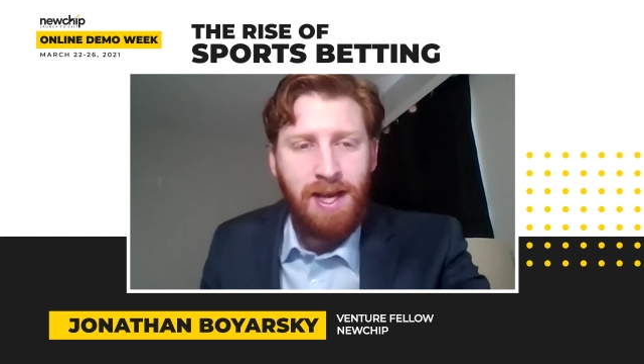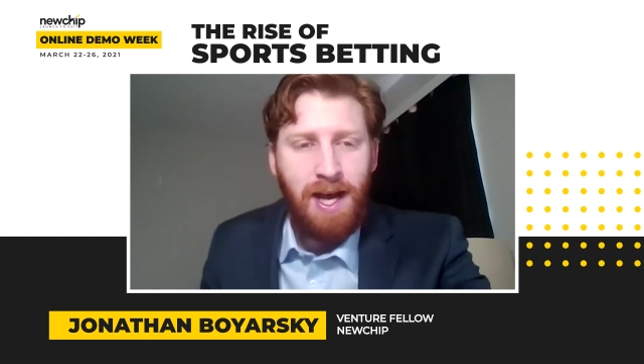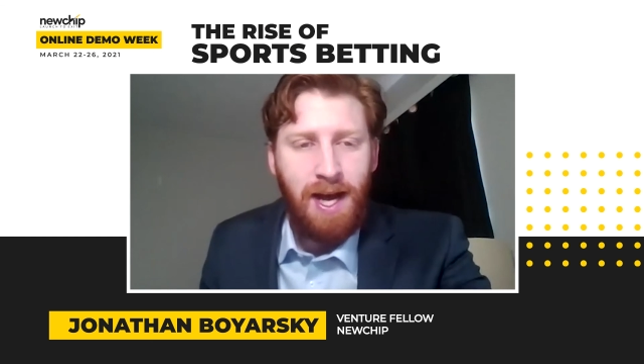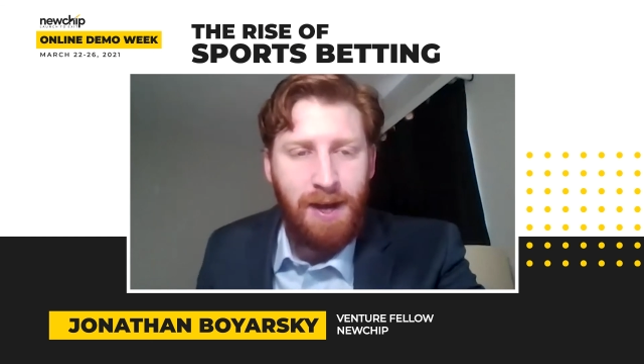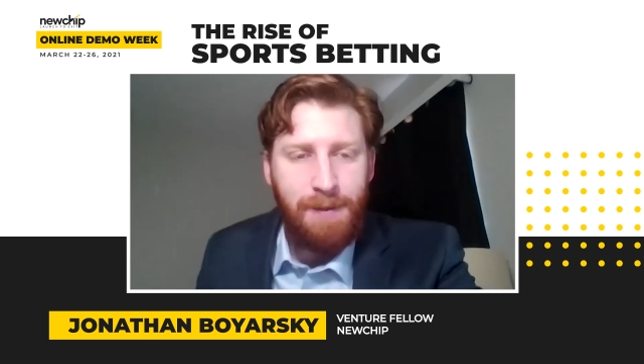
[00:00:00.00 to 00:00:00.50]

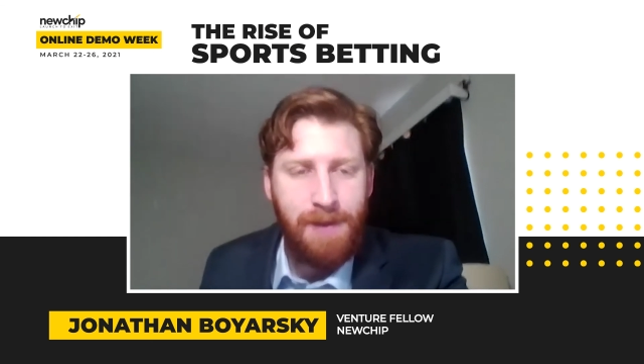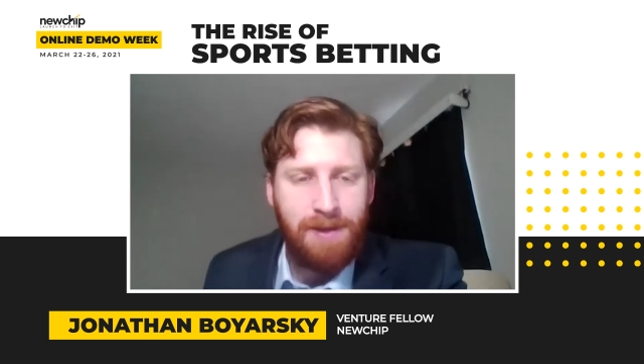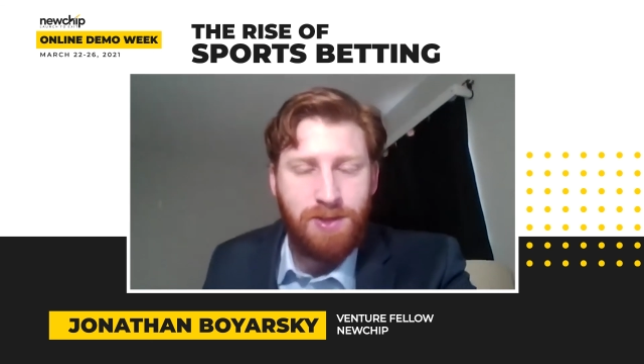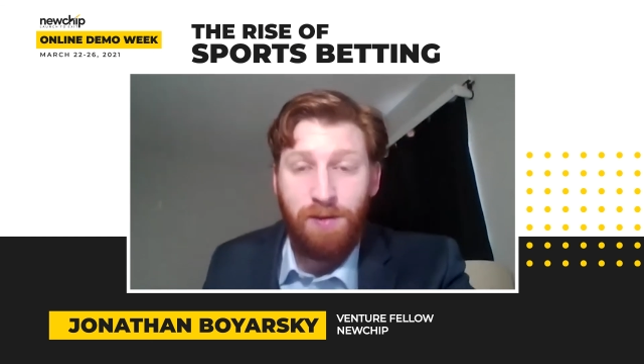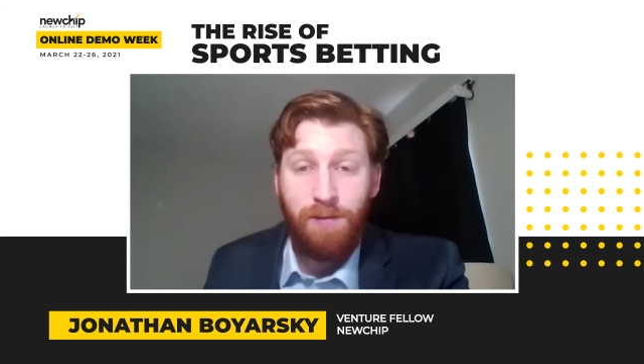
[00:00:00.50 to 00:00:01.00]

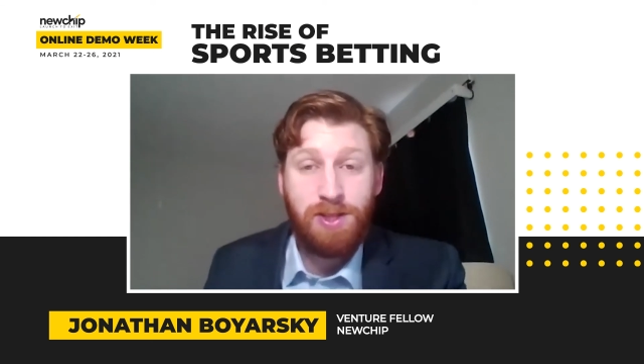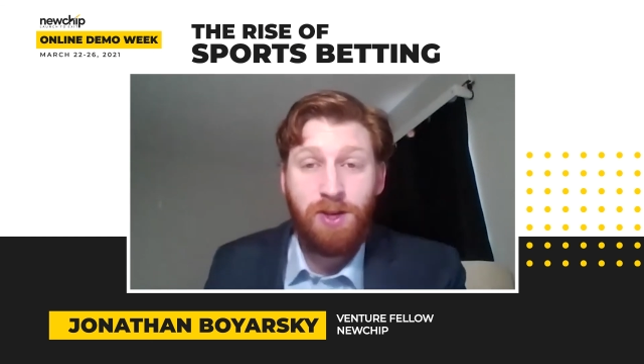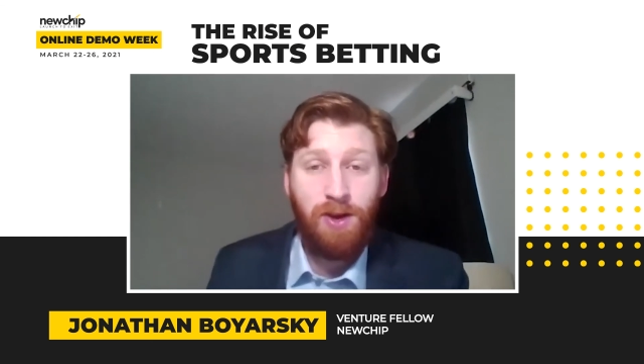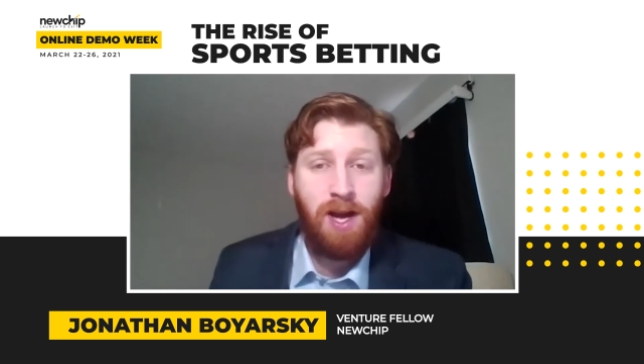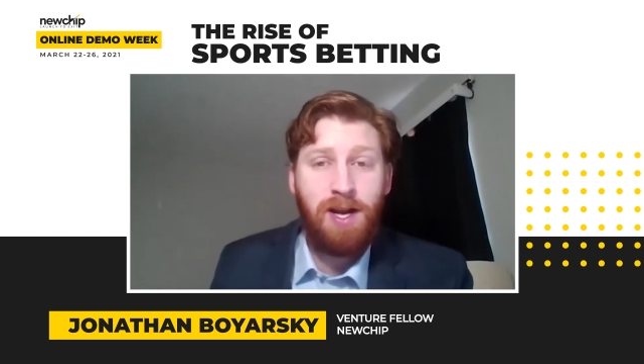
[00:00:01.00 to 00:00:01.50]
and sort of what's
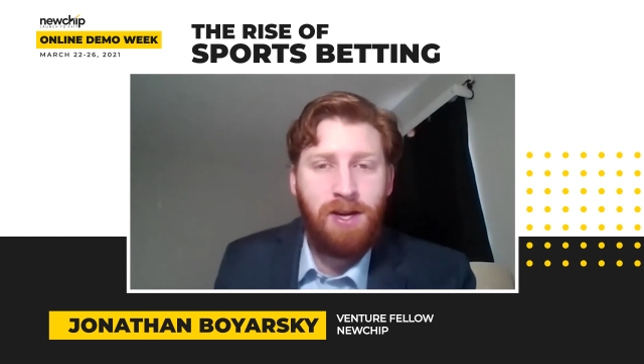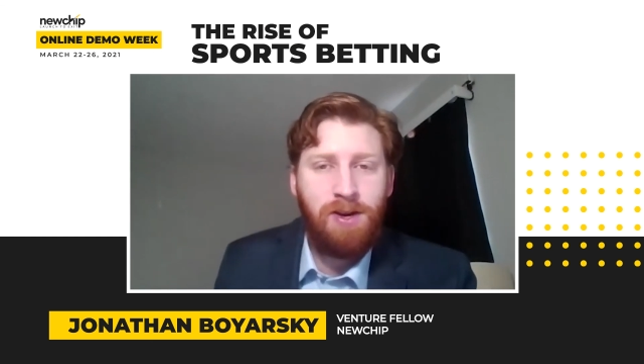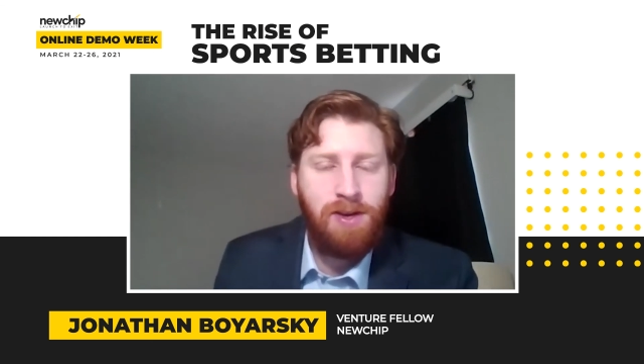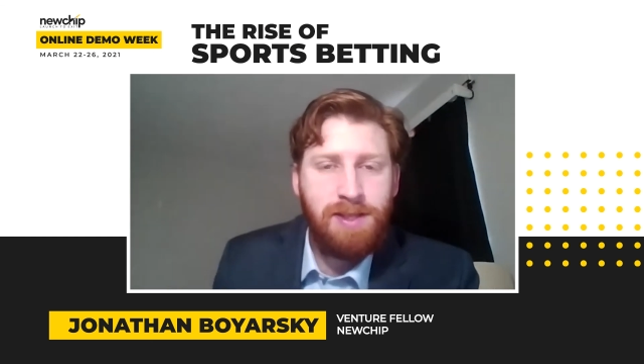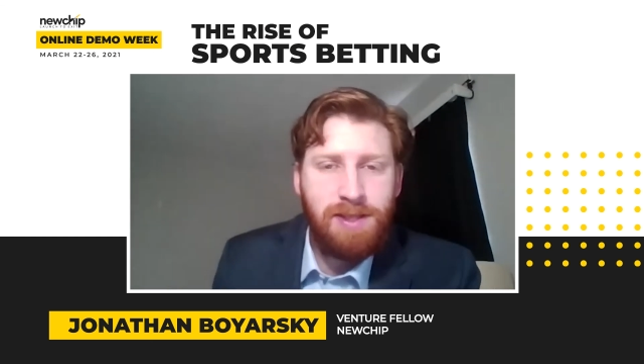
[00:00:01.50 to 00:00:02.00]
going on
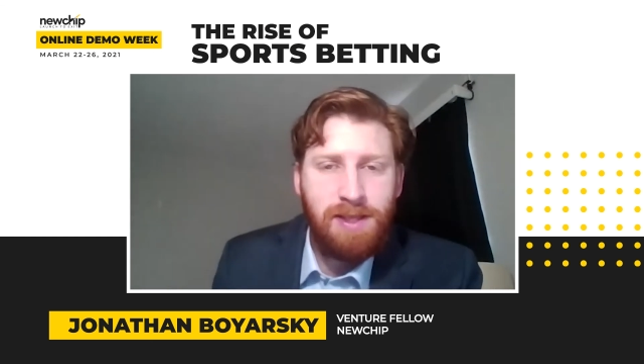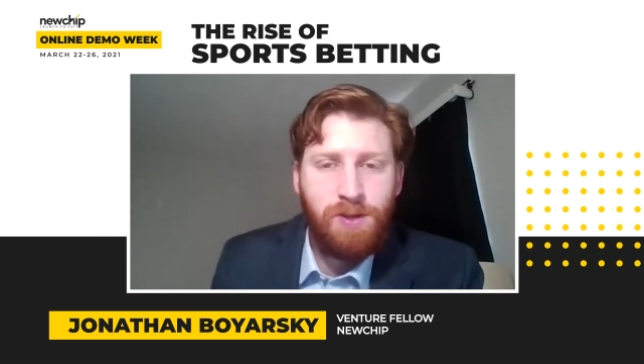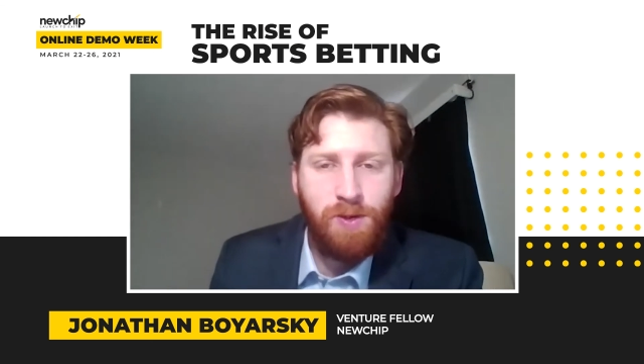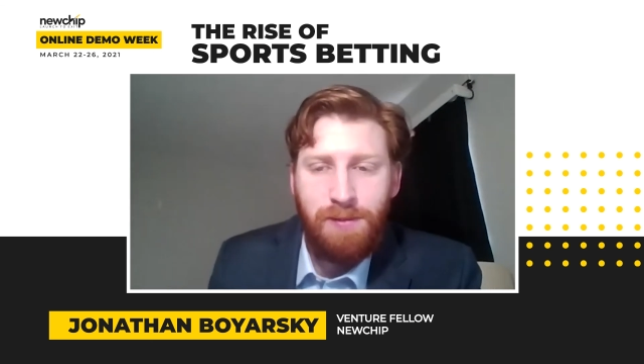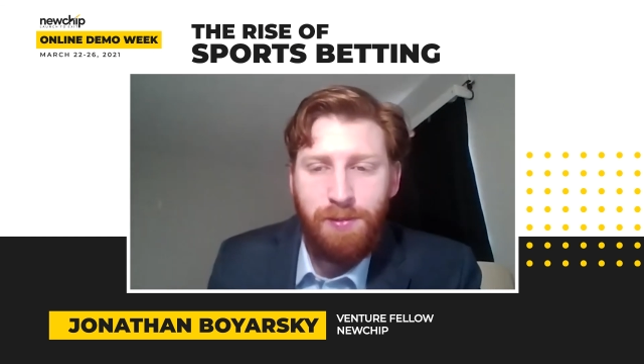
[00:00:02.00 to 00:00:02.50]
here is
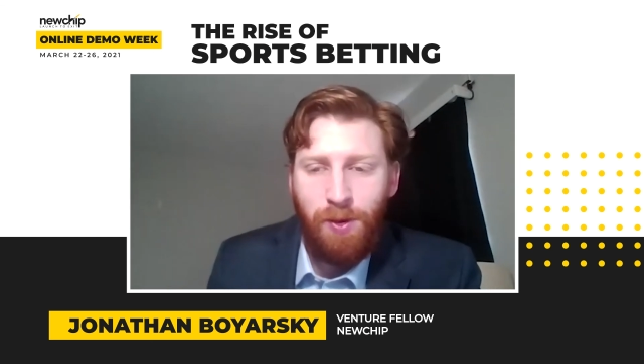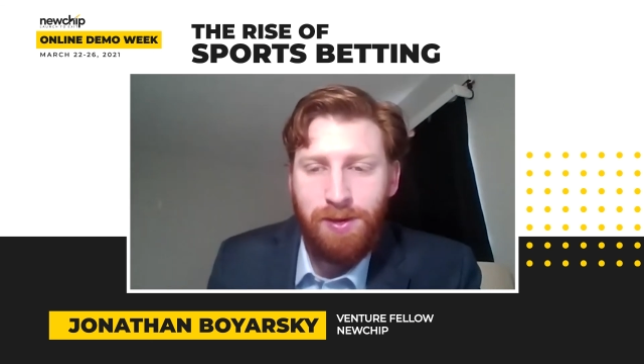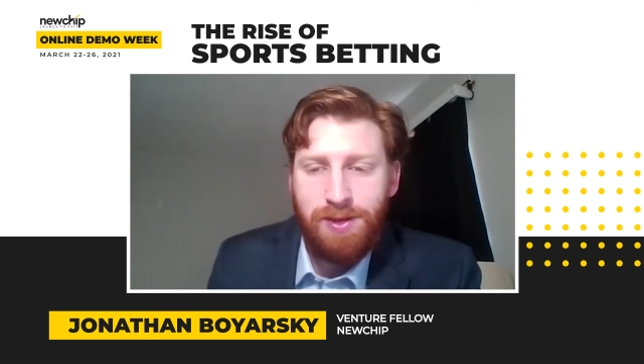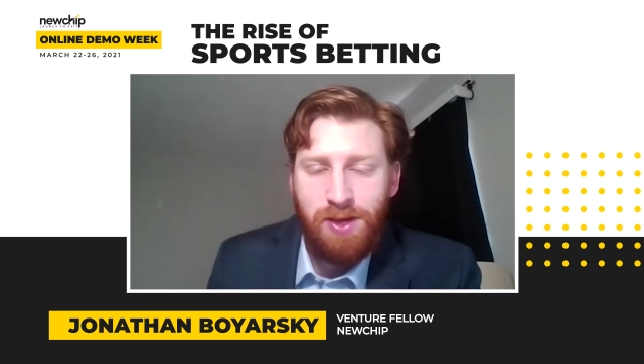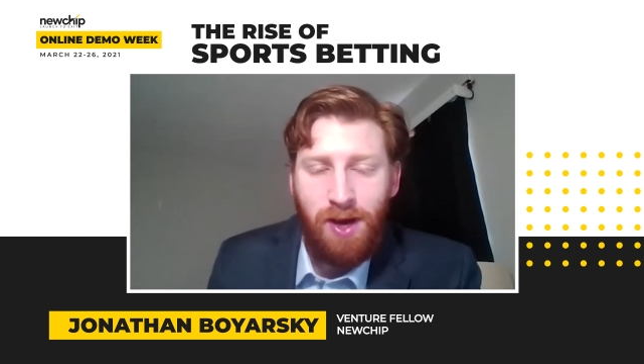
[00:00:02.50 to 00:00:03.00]
really
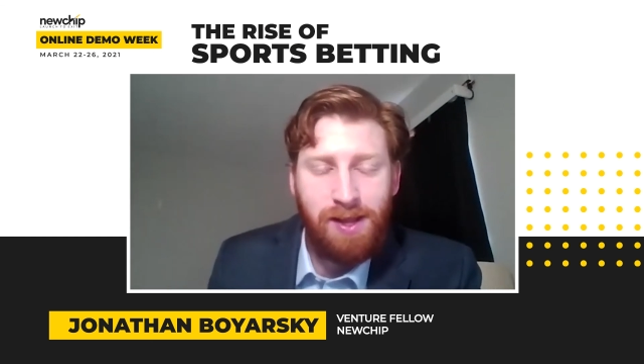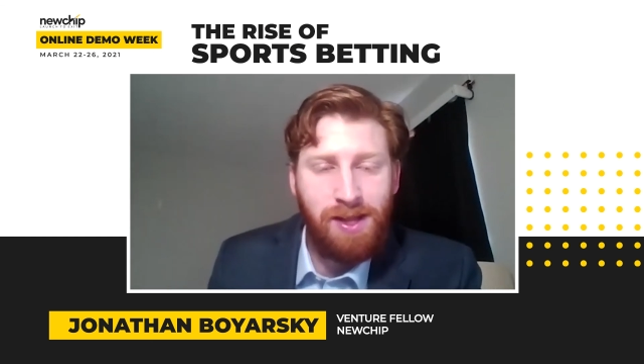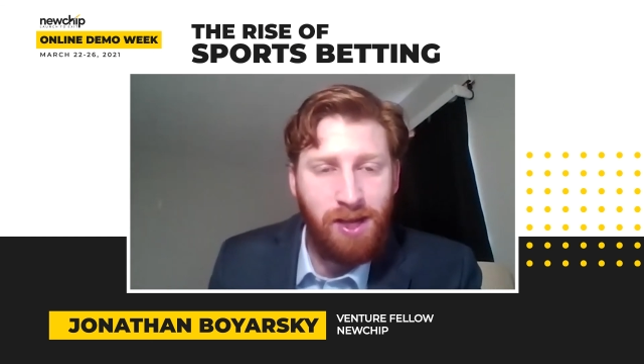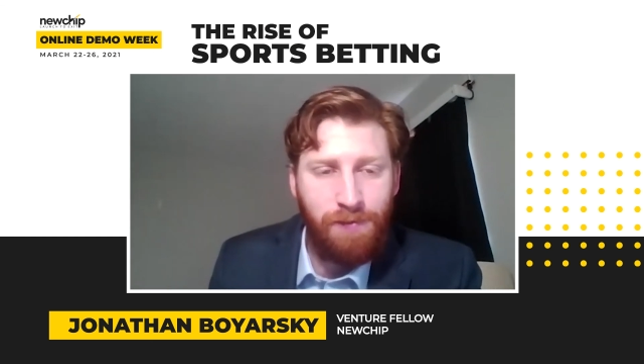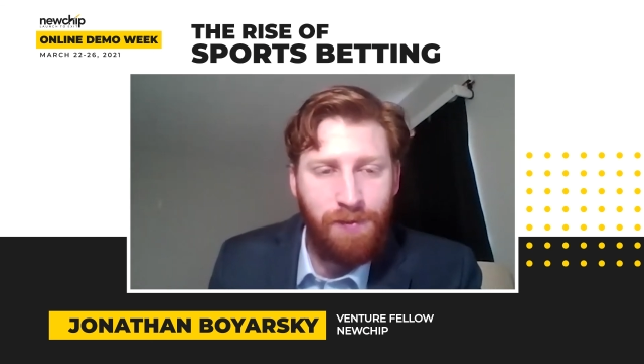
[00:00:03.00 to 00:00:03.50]
important. So I
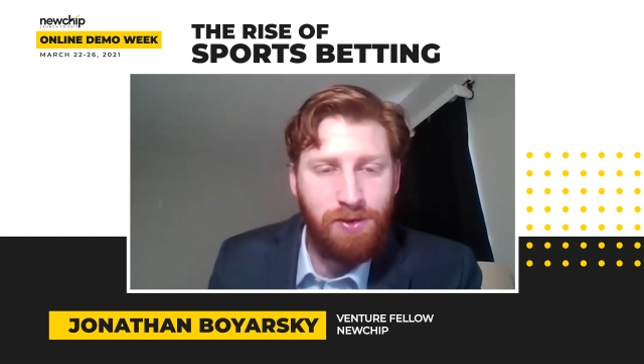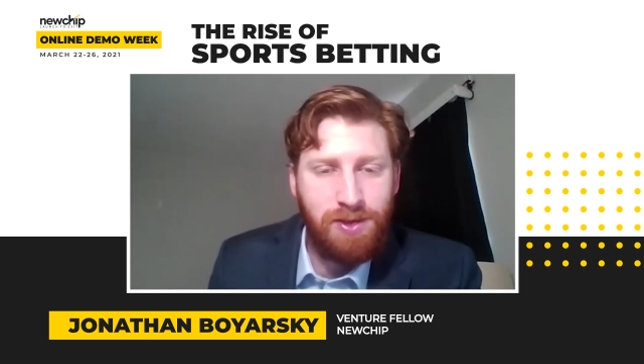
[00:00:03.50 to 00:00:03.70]
thank you for your